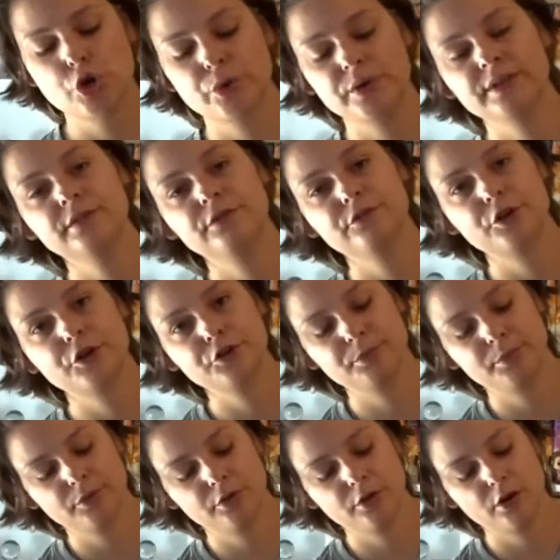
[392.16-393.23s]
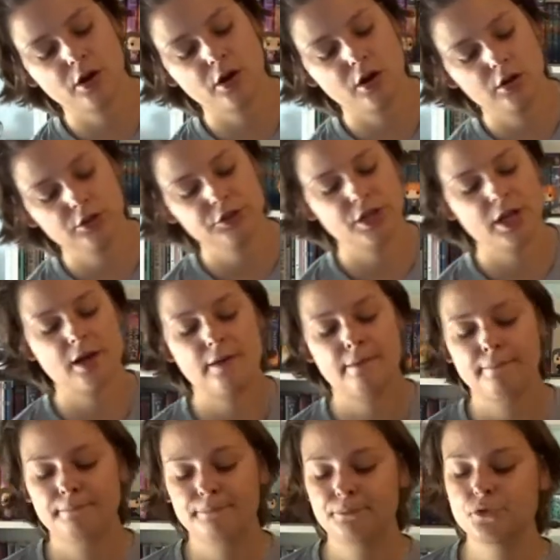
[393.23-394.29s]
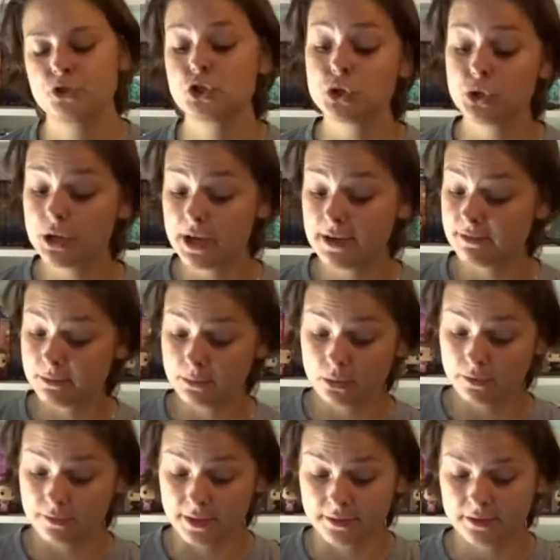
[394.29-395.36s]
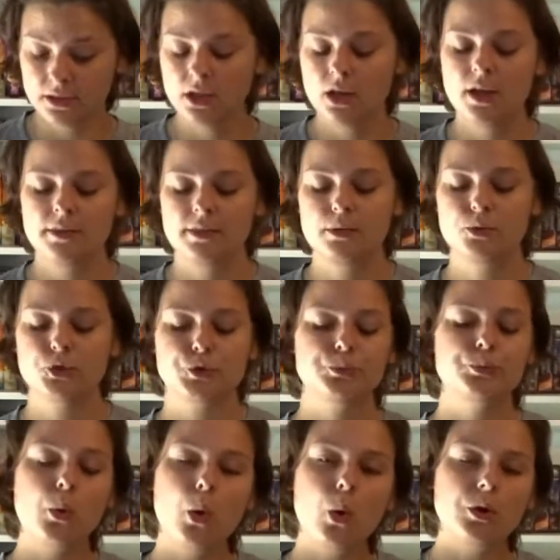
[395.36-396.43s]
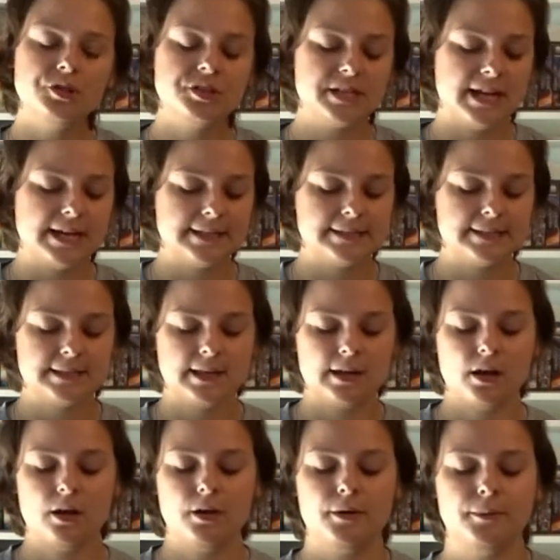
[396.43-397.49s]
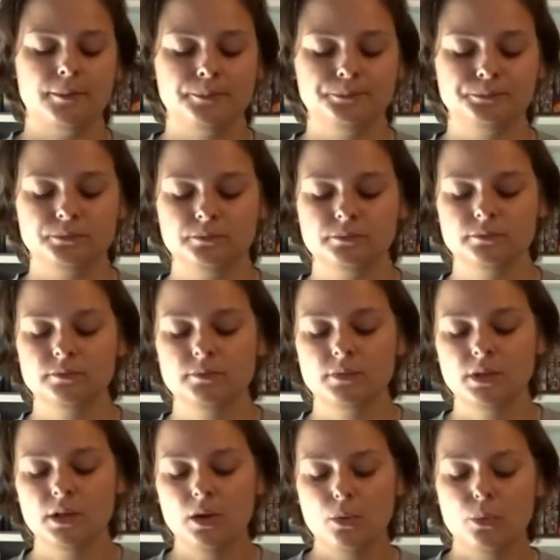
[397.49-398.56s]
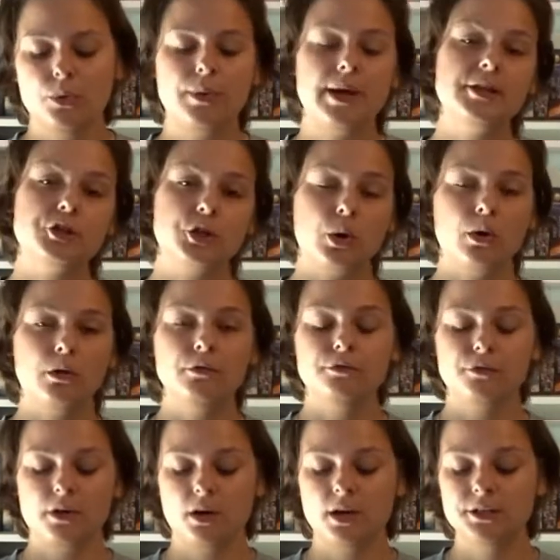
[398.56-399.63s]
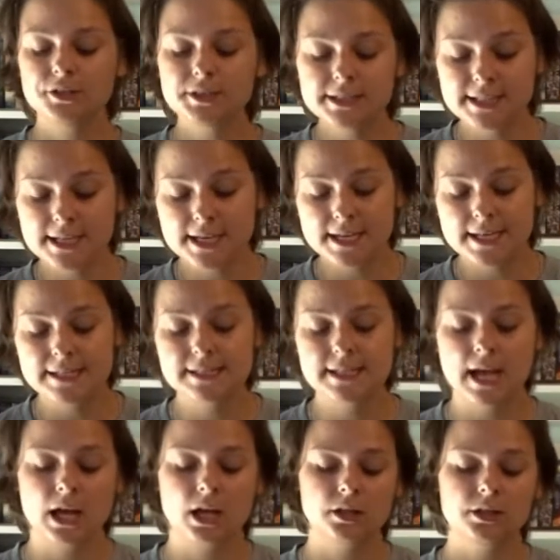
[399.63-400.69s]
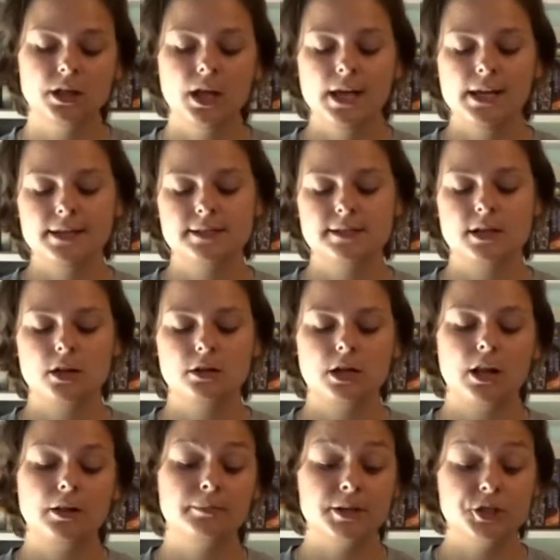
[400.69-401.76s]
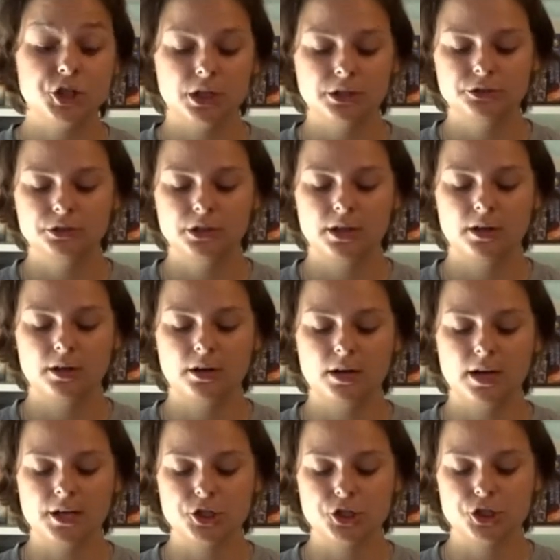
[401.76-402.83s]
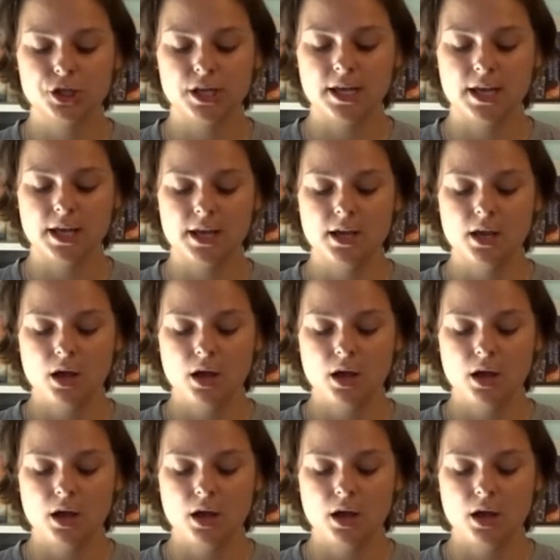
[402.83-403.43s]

in the first book called Skugga över månen, there was a war that were raging on for 100 years, and this girl called Majandra actually